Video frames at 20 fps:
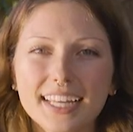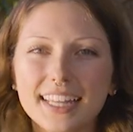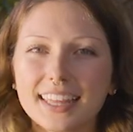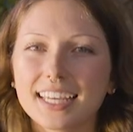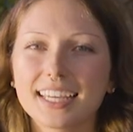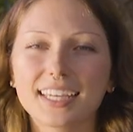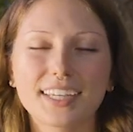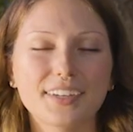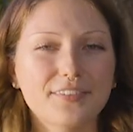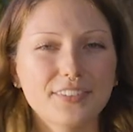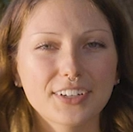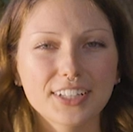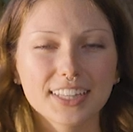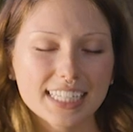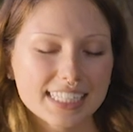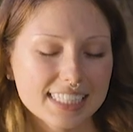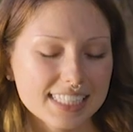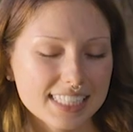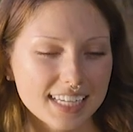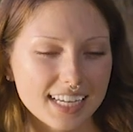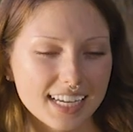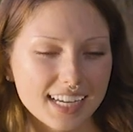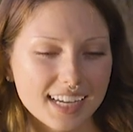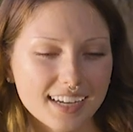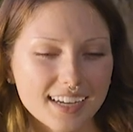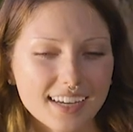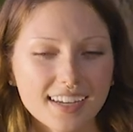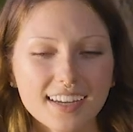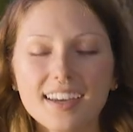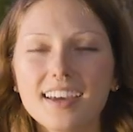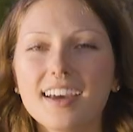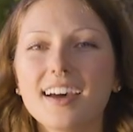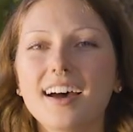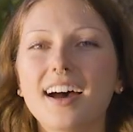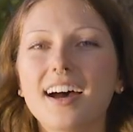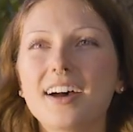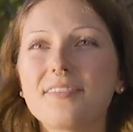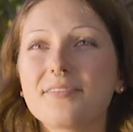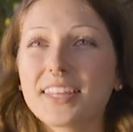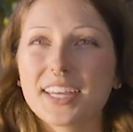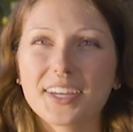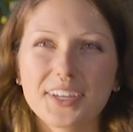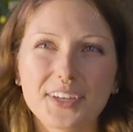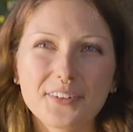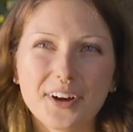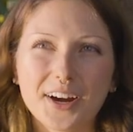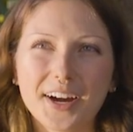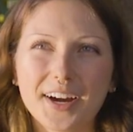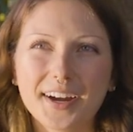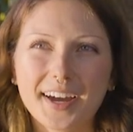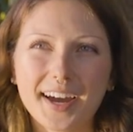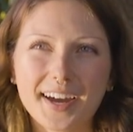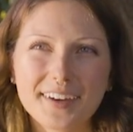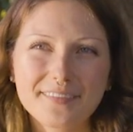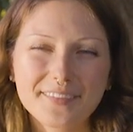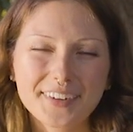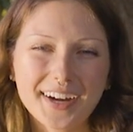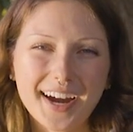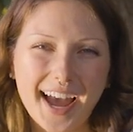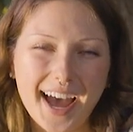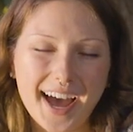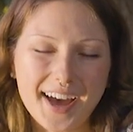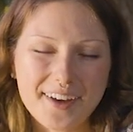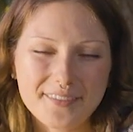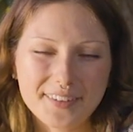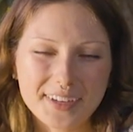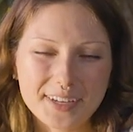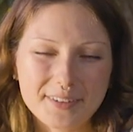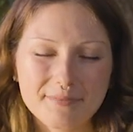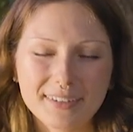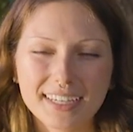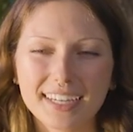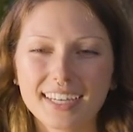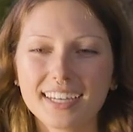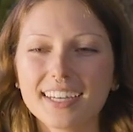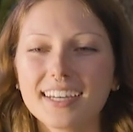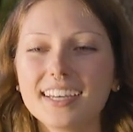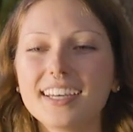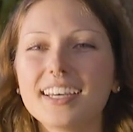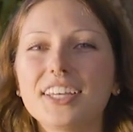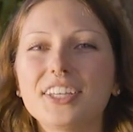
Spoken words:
Thank you for listening. Thank you, Arkive, for having me.